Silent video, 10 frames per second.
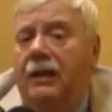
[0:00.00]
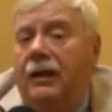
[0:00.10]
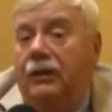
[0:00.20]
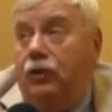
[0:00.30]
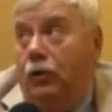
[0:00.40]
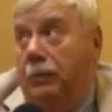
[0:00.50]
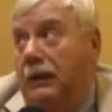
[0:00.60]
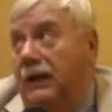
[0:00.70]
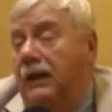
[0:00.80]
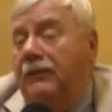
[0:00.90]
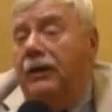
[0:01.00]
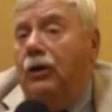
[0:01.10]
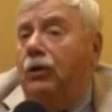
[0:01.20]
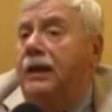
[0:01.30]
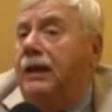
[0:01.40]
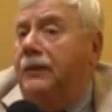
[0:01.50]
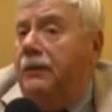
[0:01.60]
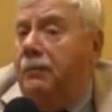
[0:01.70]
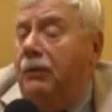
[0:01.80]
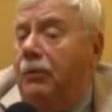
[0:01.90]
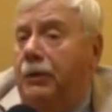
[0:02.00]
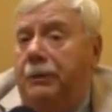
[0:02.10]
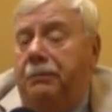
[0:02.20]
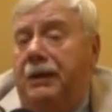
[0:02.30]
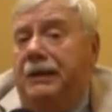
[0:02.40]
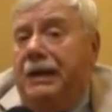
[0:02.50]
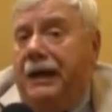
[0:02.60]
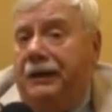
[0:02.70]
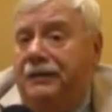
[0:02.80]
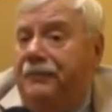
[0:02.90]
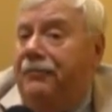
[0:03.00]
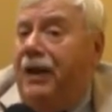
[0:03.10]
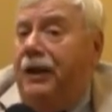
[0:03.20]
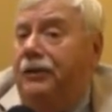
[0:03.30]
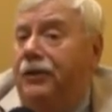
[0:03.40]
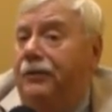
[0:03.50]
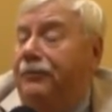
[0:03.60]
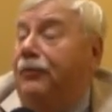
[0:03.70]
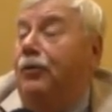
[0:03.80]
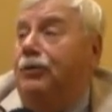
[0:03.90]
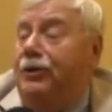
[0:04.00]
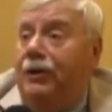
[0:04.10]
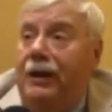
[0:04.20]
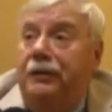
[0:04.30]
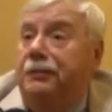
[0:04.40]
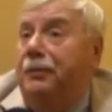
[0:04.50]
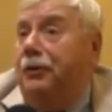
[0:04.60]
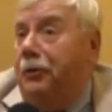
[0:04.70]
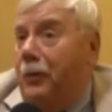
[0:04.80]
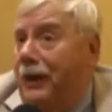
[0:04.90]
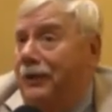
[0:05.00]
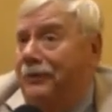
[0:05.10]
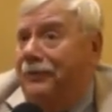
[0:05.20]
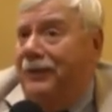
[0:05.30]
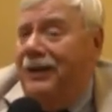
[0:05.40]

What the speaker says: Do you believe in looking in the mirror at midnight to find your future husband or wife?